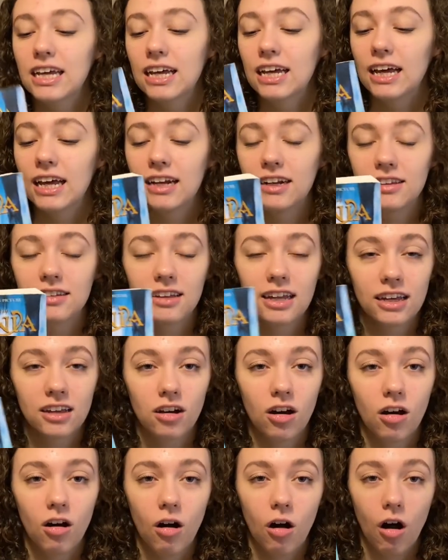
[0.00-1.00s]
and it's like
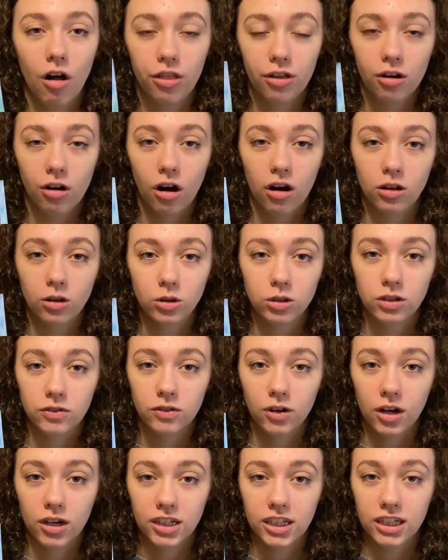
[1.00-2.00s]
got all the Chronicles of
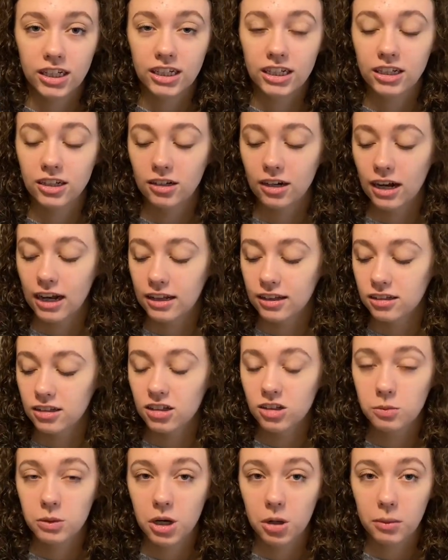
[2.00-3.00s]
Narnia in here and this has
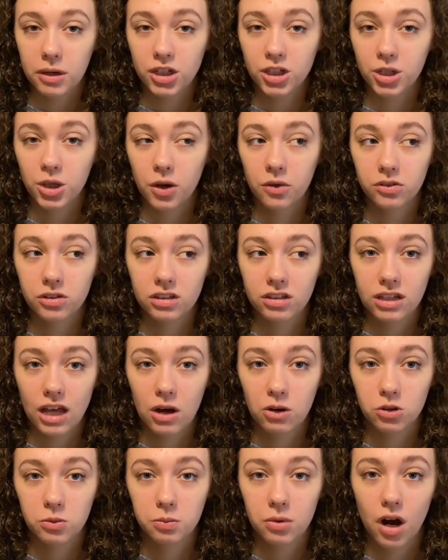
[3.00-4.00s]
been on my shelf since I
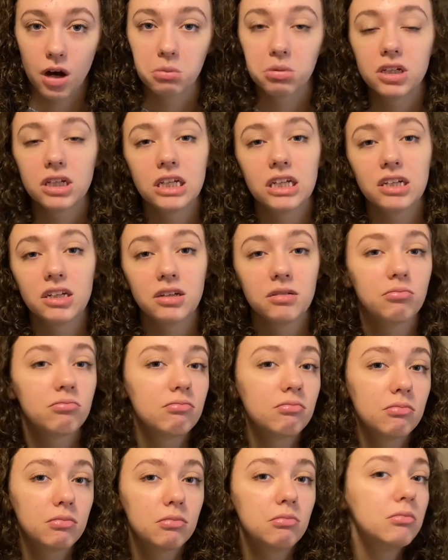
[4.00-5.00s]
was probably
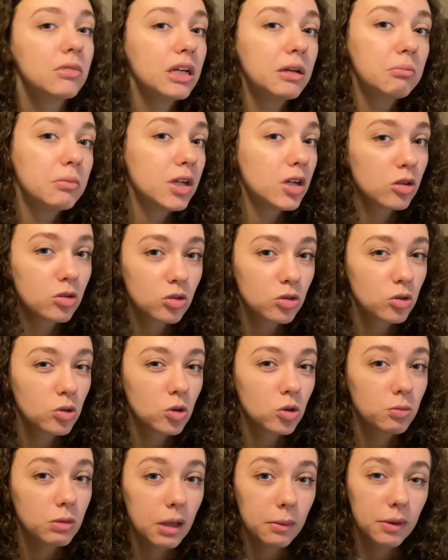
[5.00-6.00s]
in middle school,
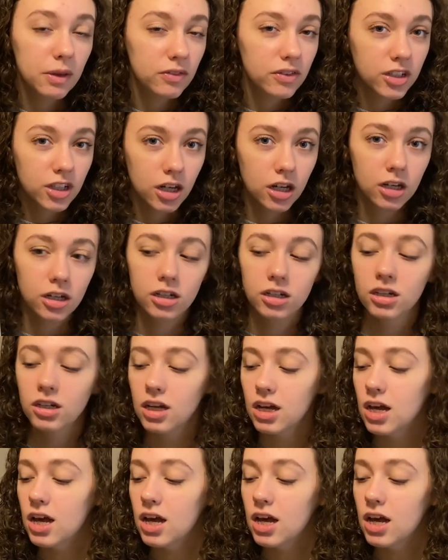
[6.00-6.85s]
maybe even younger.